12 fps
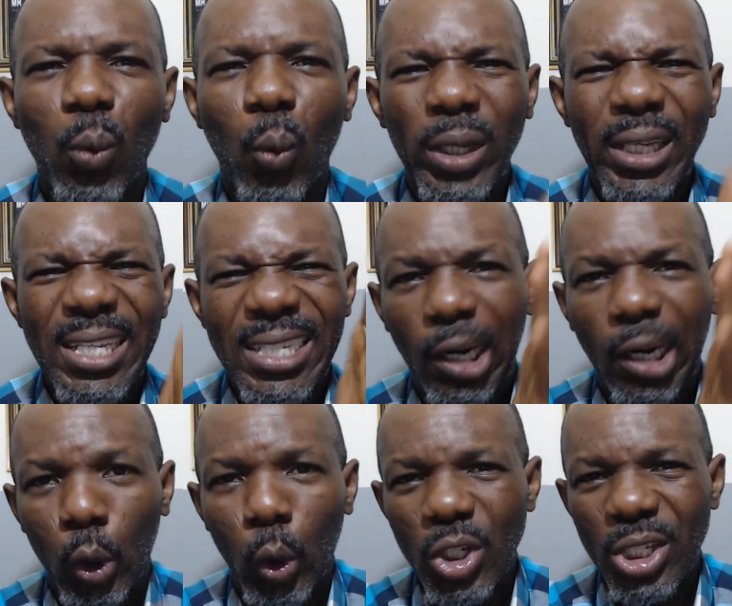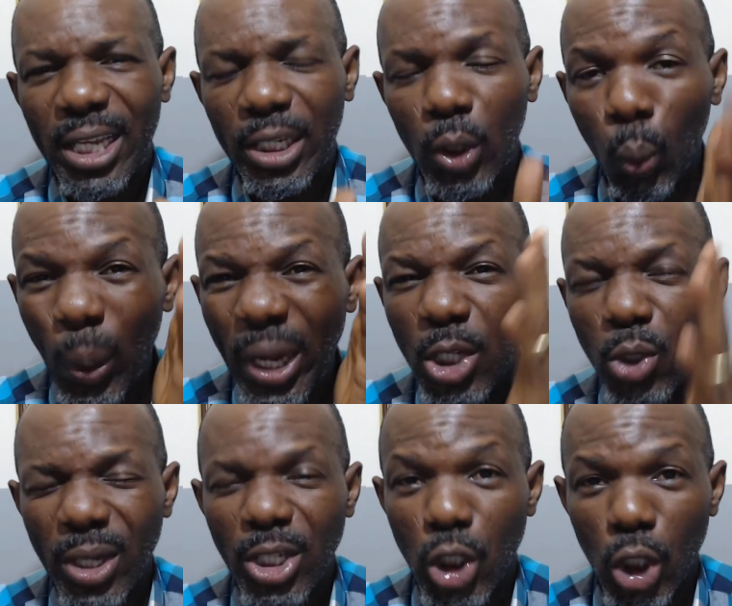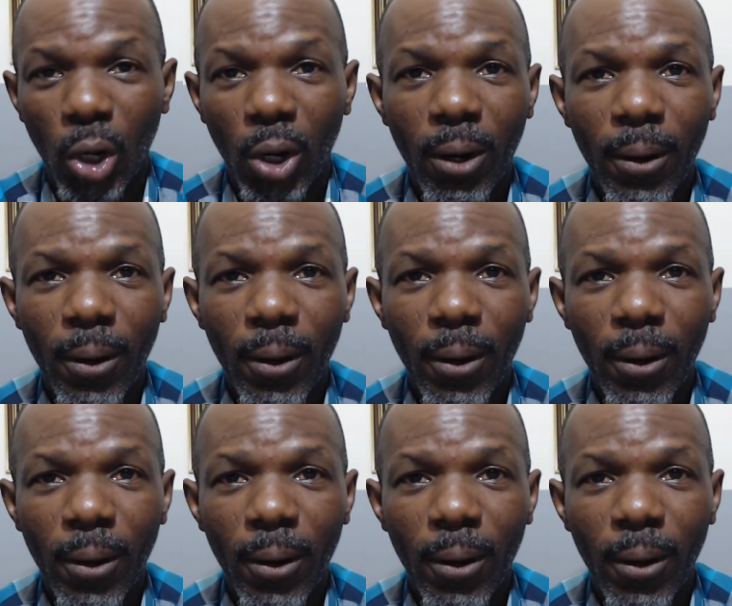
What is the cross that you're willing to endure?